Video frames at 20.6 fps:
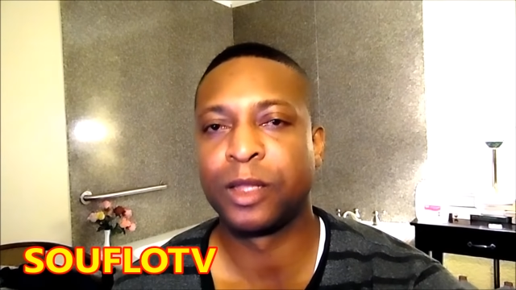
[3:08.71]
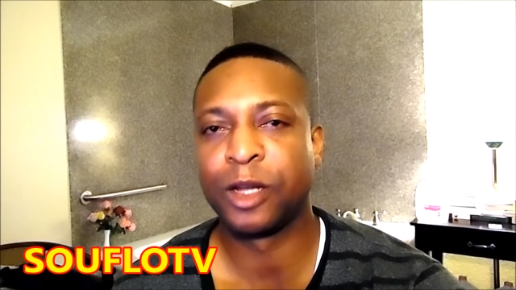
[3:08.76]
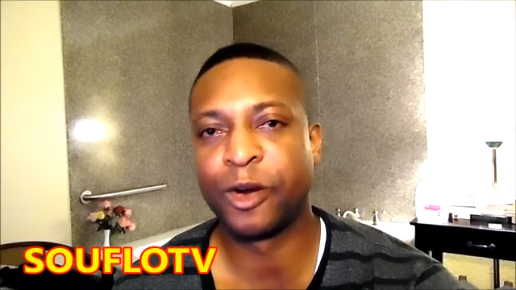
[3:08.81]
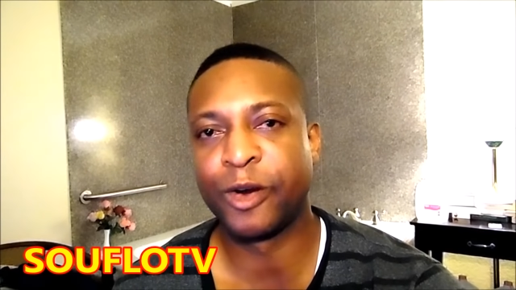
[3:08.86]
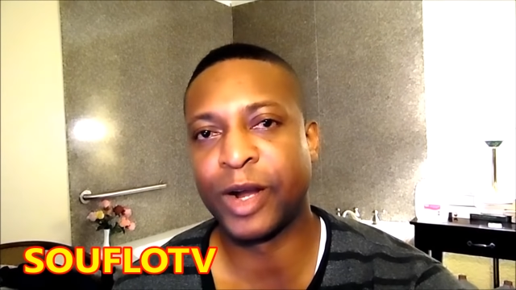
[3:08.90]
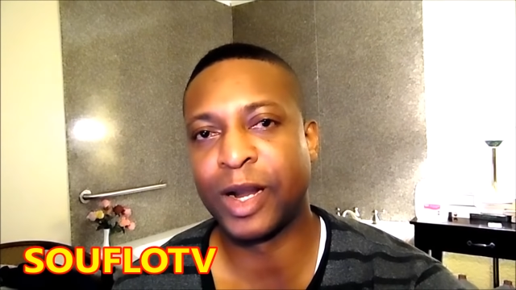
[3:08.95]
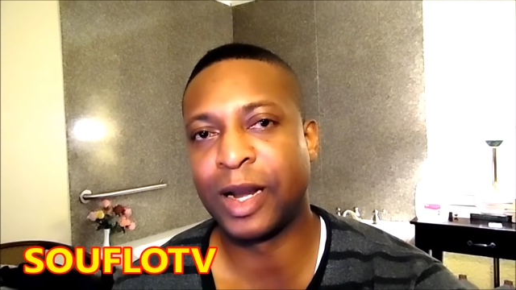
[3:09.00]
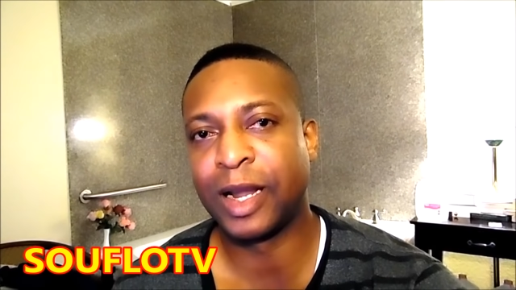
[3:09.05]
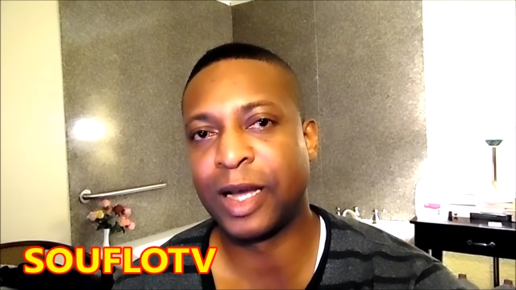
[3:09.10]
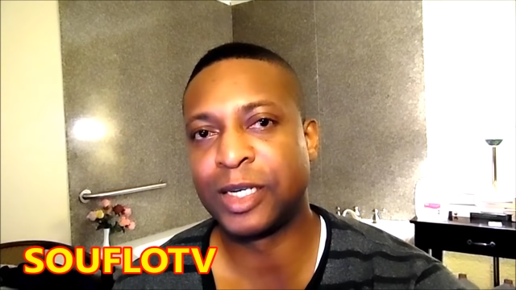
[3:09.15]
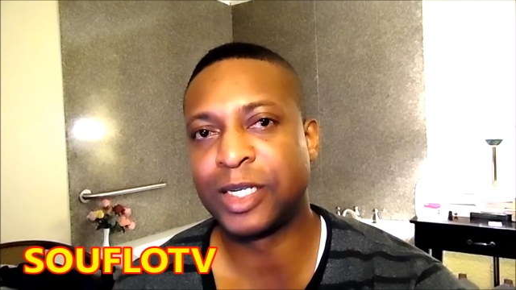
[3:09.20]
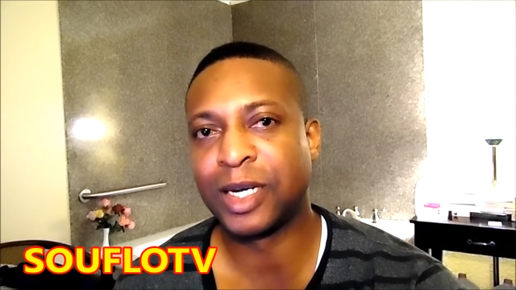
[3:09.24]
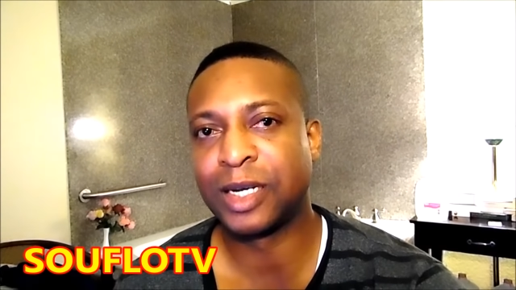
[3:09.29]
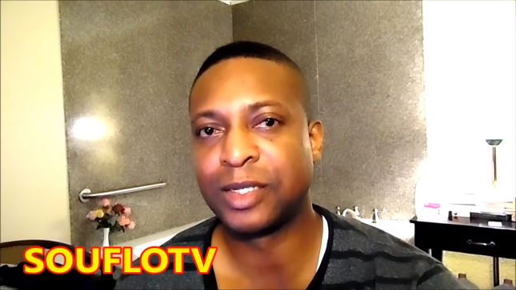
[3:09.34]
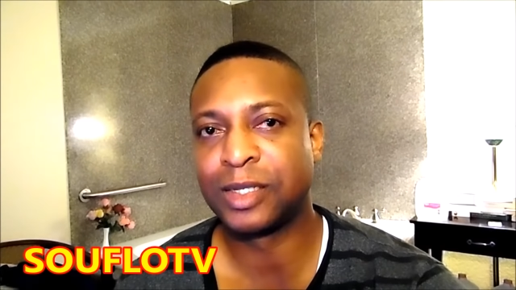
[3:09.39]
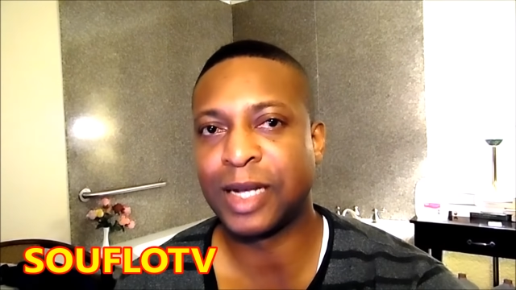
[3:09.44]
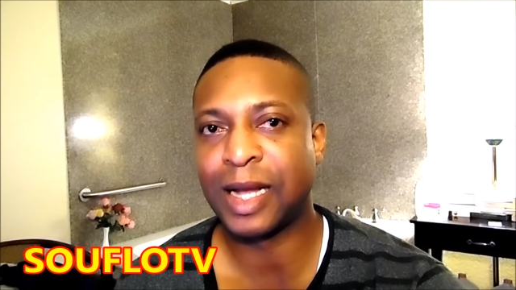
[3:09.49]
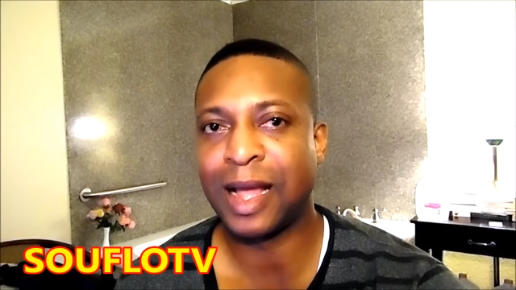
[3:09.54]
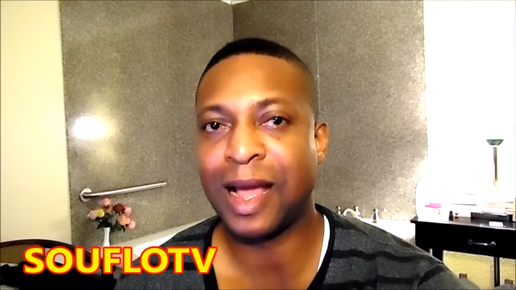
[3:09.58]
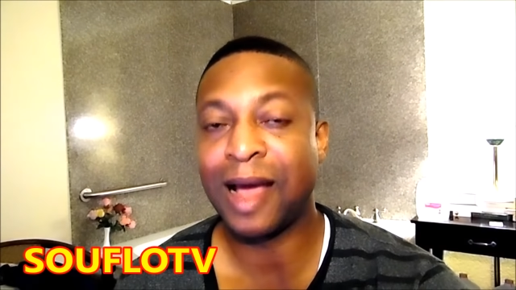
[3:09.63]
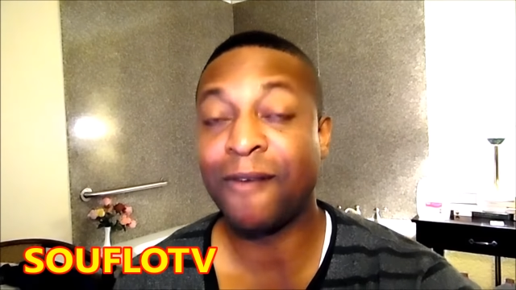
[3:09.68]
the great
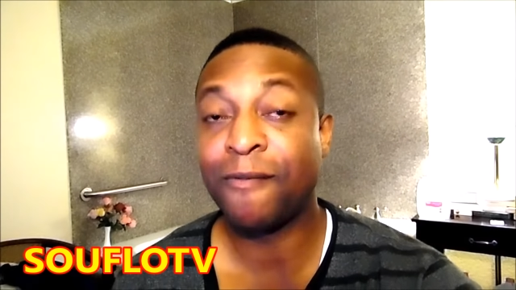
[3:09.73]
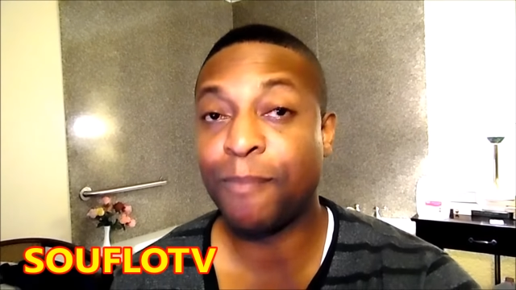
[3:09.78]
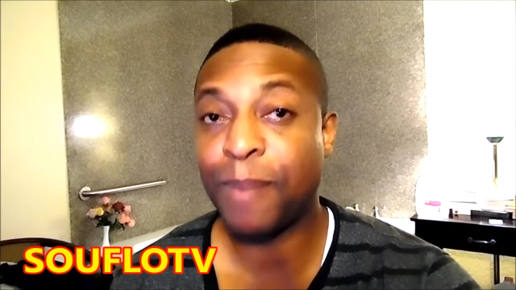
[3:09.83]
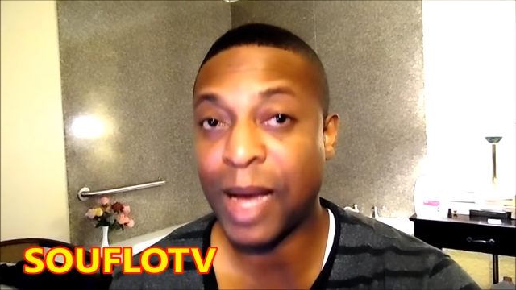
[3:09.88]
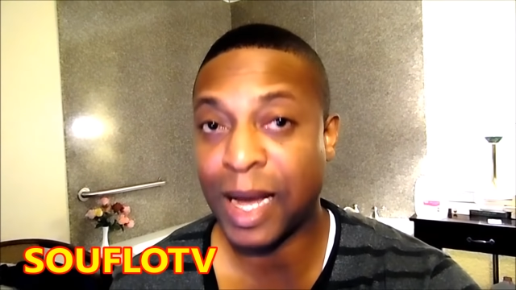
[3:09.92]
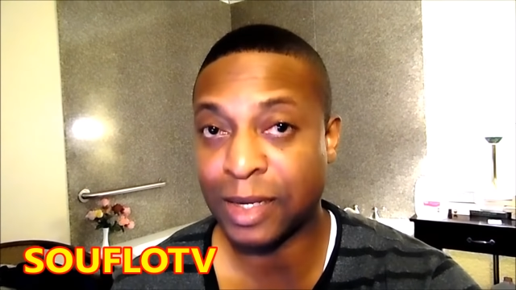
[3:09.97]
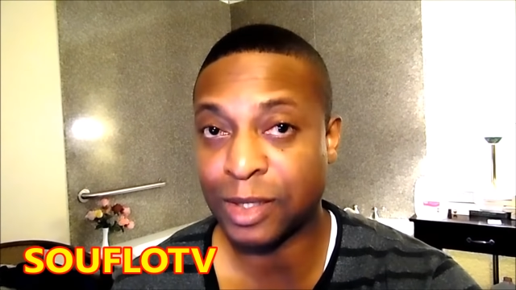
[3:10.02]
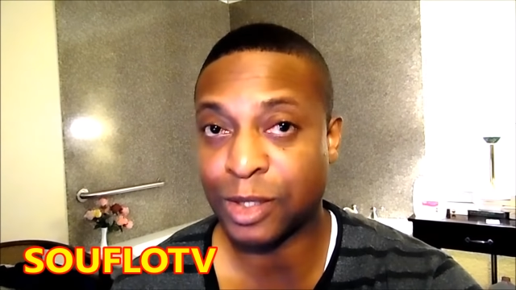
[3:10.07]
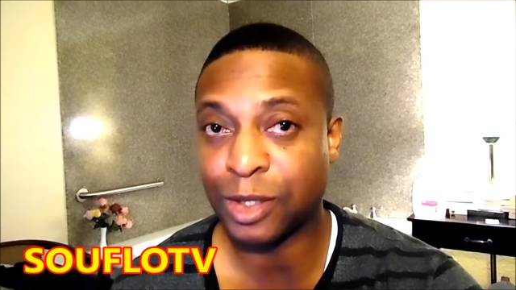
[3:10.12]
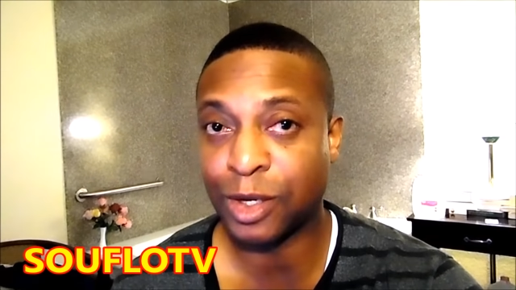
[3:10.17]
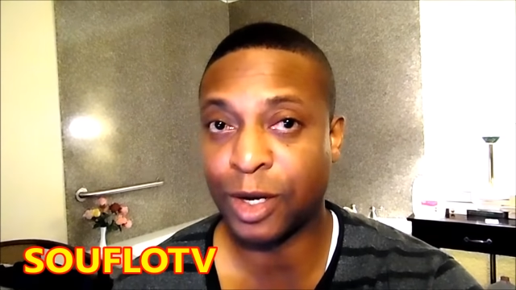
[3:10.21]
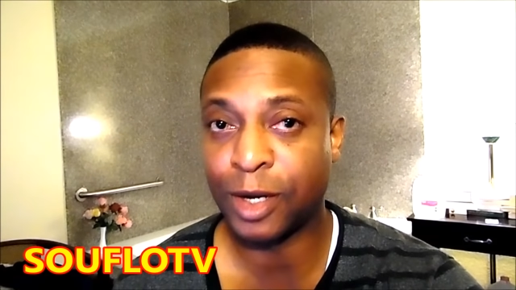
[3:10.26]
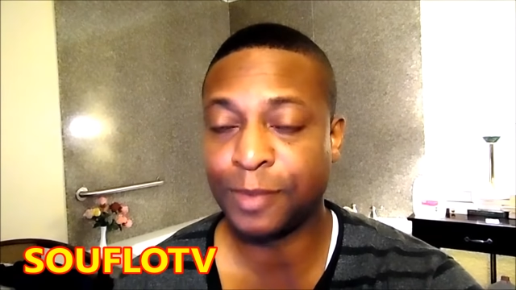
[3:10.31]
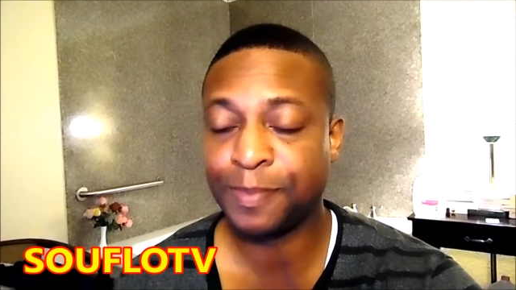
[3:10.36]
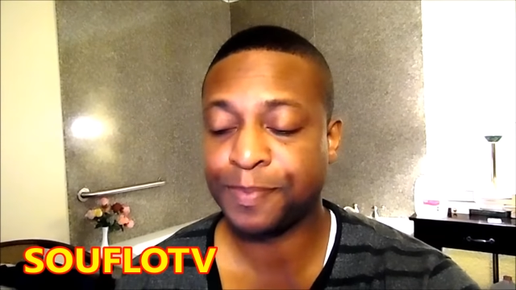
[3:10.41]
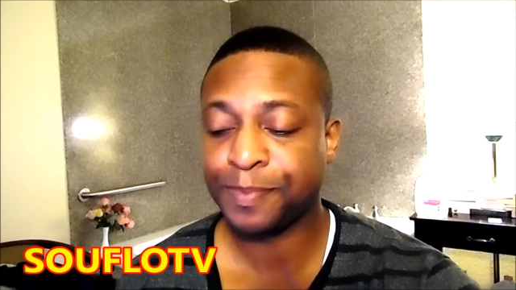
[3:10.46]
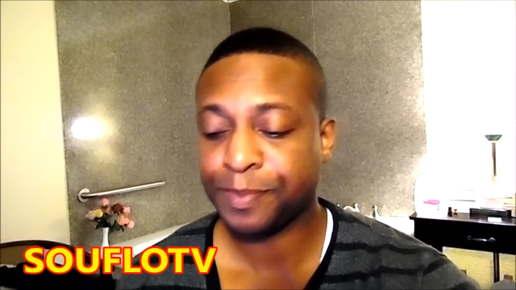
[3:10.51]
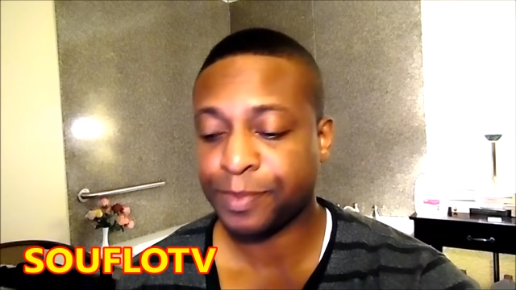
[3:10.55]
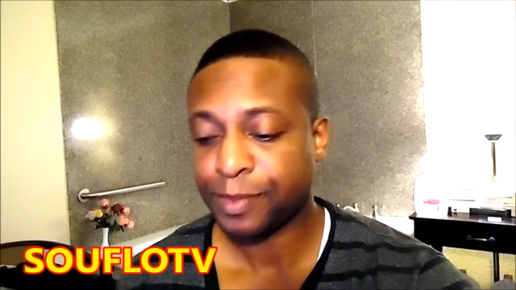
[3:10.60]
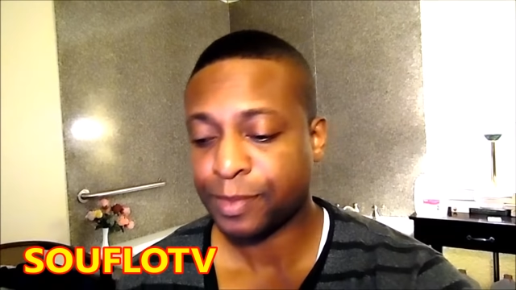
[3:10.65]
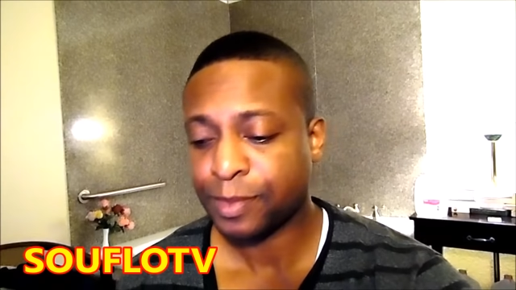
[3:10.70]
legends that have passed on,